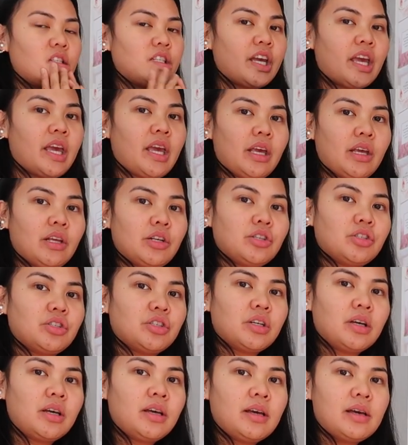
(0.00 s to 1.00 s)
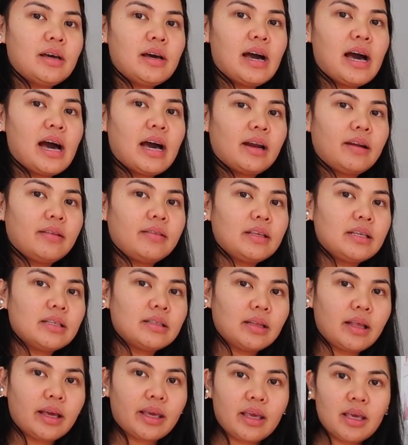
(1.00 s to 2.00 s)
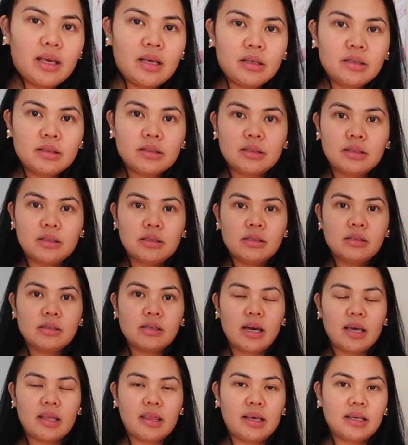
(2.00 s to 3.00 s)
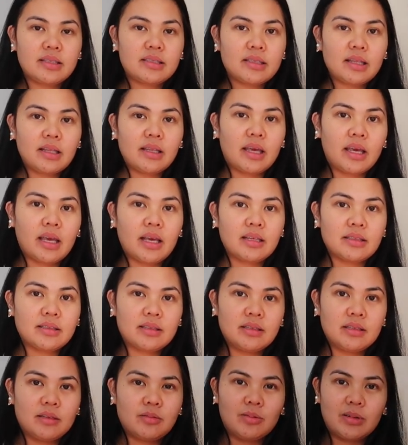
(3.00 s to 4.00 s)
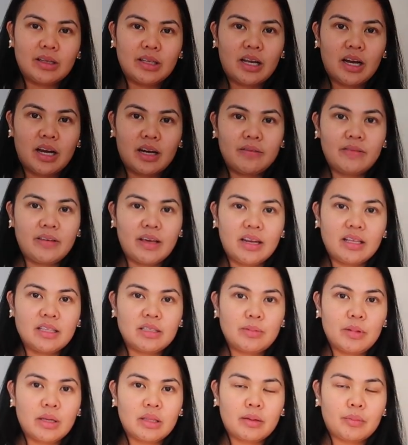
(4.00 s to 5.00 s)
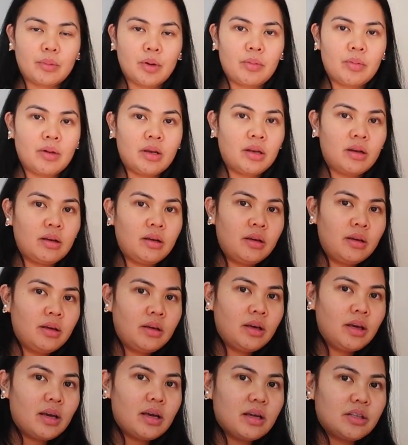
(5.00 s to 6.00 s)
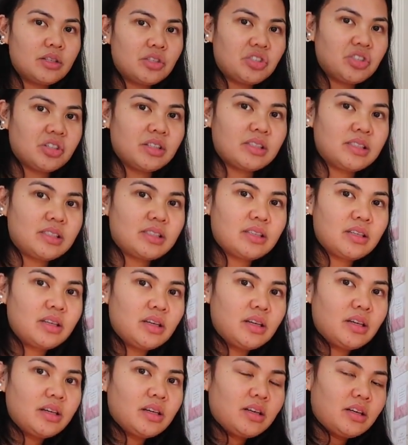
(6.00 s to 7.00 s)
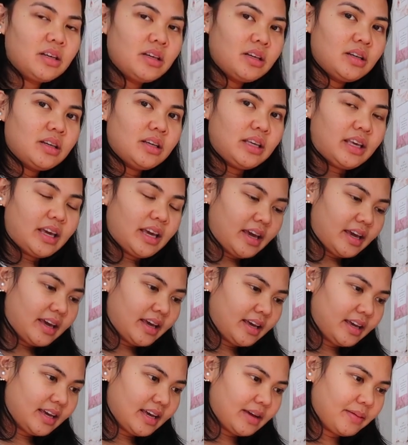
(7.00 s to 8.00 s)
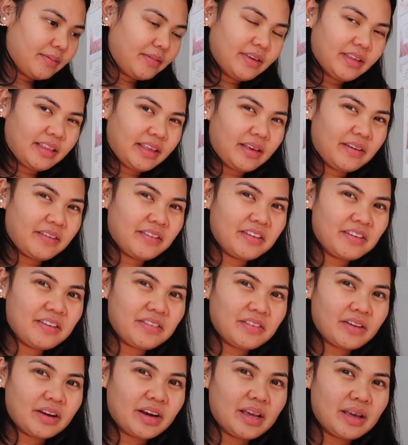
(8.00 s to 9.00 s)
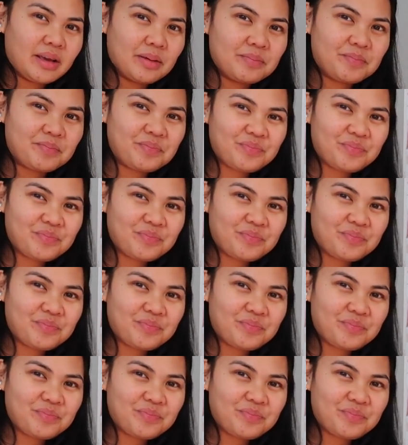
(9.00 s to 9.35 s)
change out of these leggings. I think it's the leggings that are really kind of getting to me at the moment. It's just, yeah, I'm feeling very